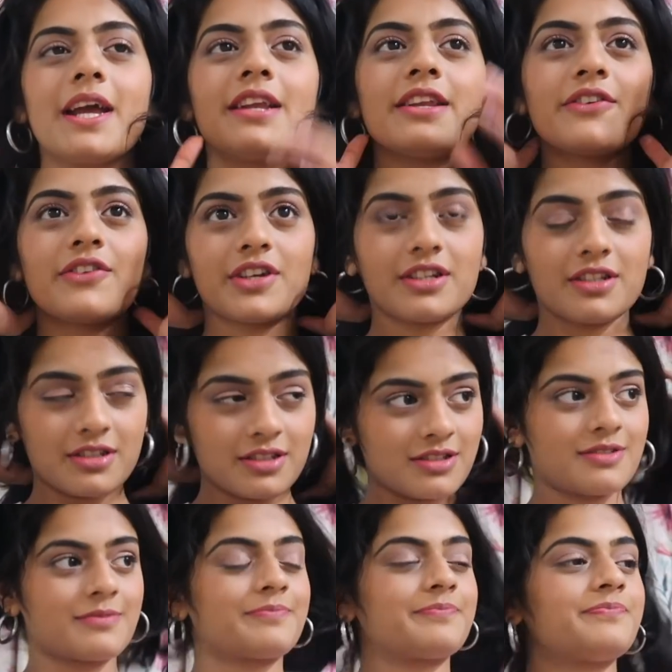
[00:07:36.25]
Anyway,
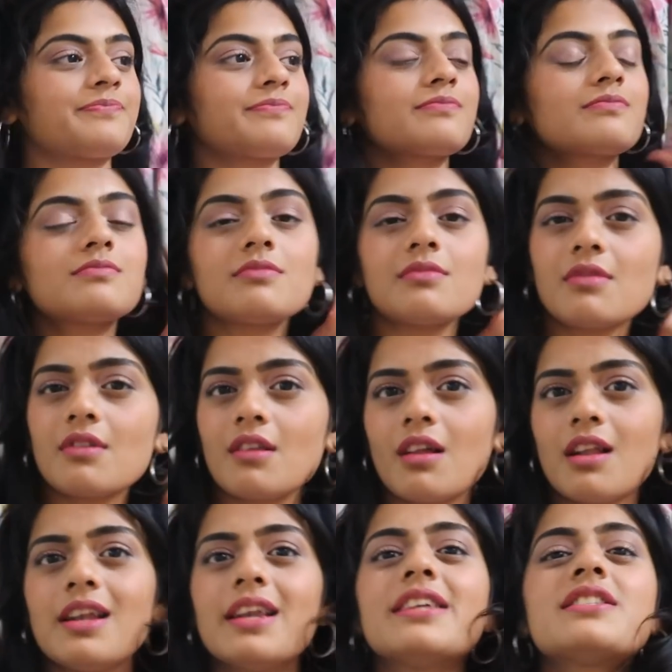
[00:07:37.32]

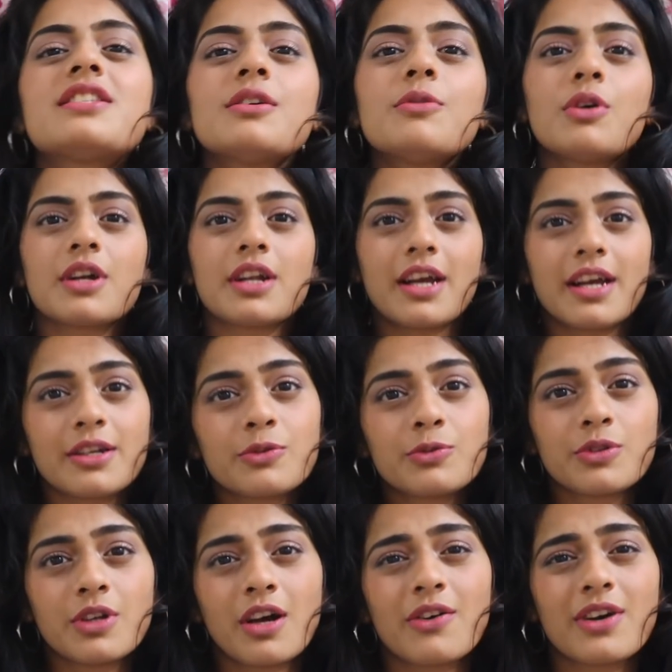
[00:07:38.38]
let's see what I
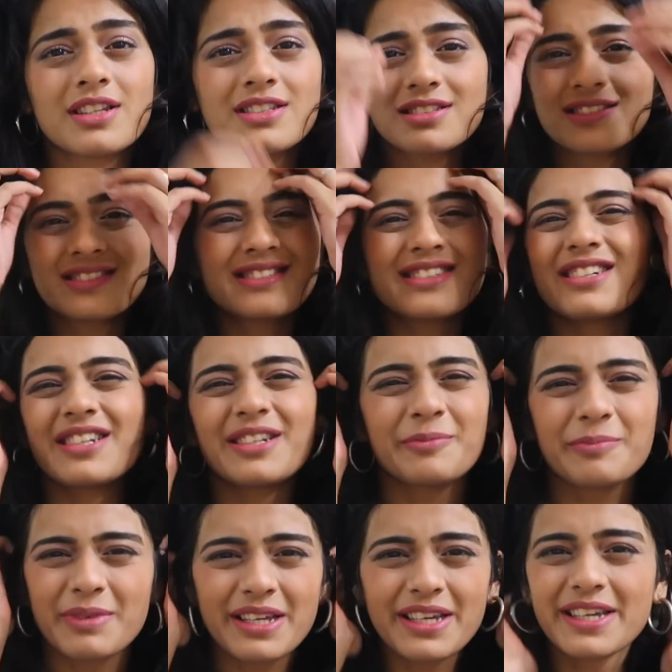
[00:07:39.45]
do now. I'll just sit
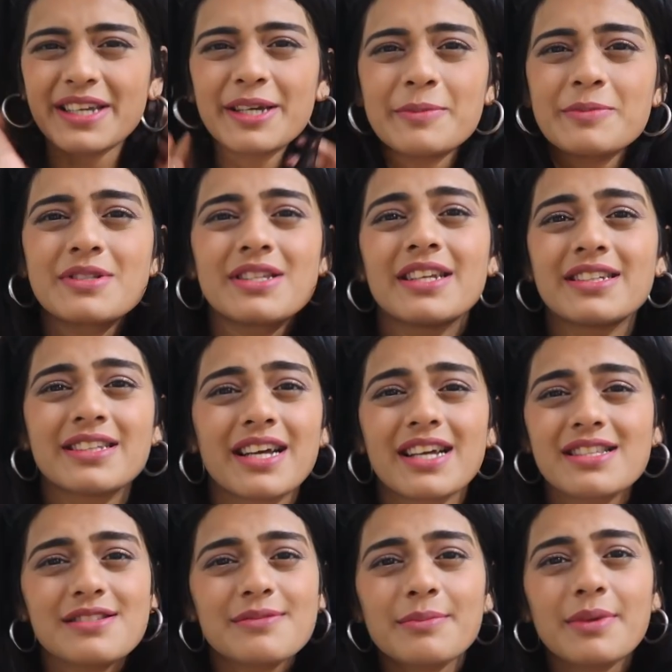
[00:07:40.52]
and play games. Like
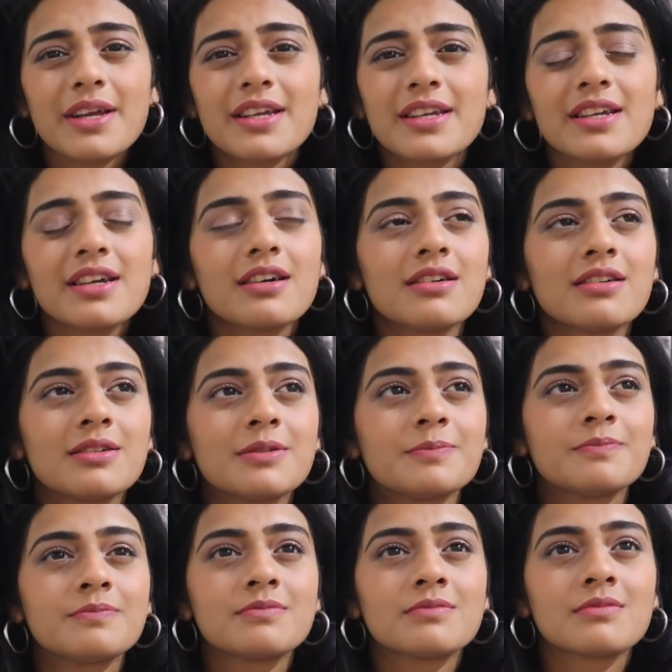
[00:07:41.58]
that's my
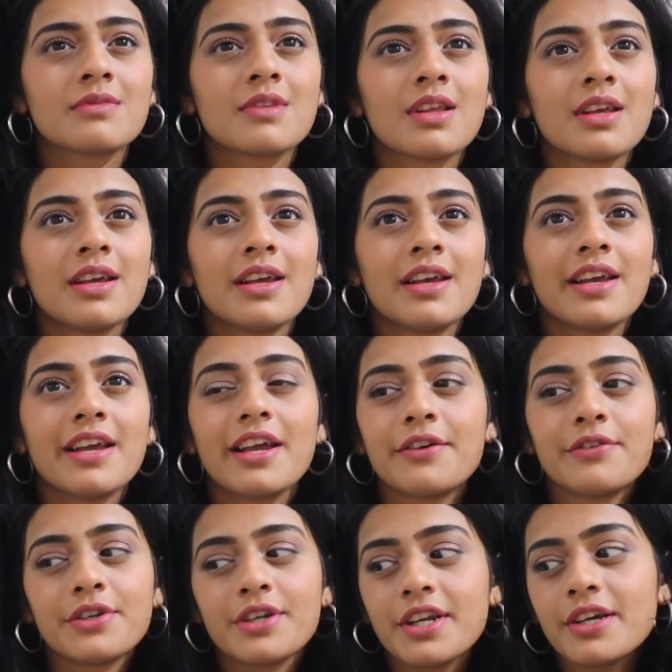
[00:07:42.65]

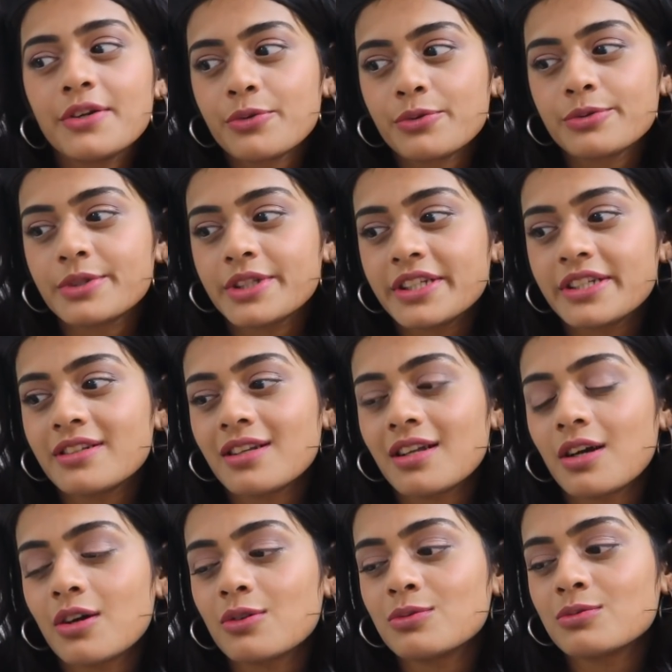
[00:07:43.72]
everyday routine
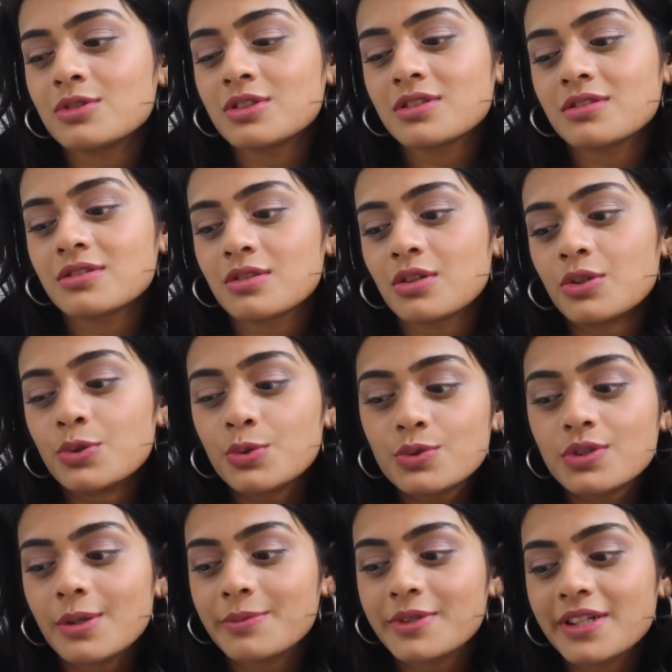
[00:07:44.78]
now. Just do
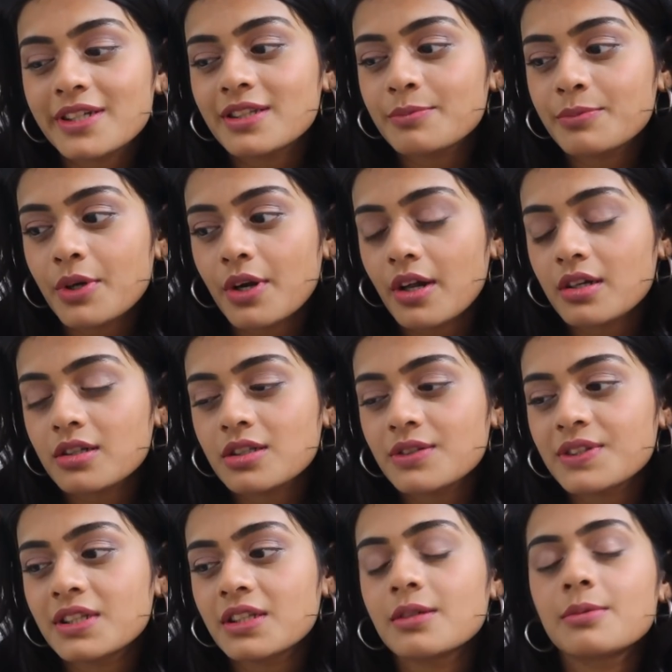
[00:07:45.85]
something and productive
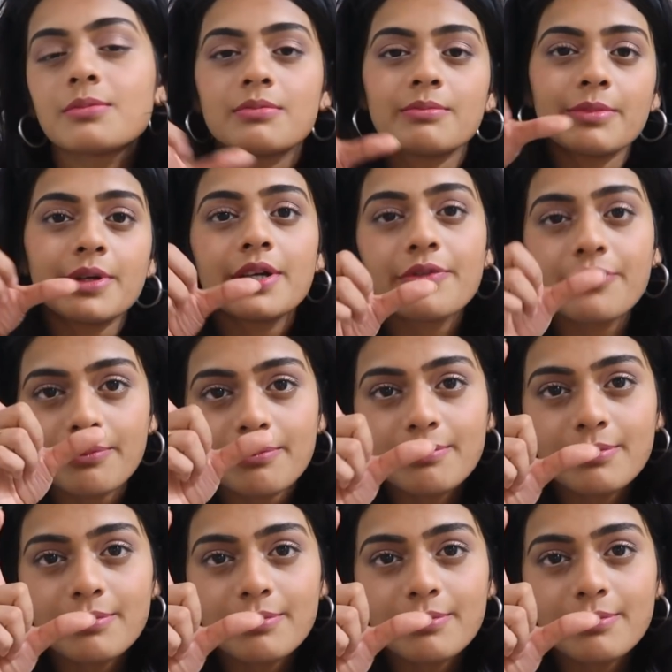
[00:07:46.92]
in the mid